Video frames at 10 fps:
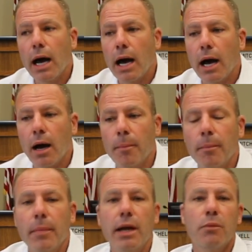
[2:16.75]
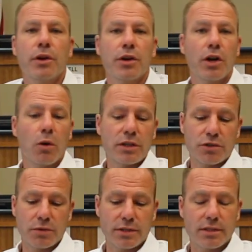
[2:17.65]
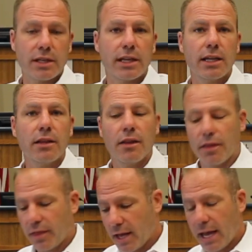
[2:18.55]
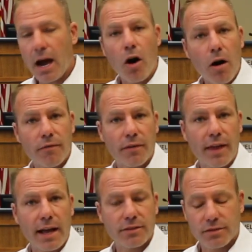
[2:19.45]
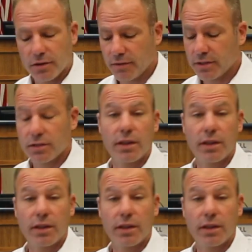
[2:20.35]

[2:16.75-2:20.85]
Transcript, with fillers: Um, when you go into a city, they offer that service.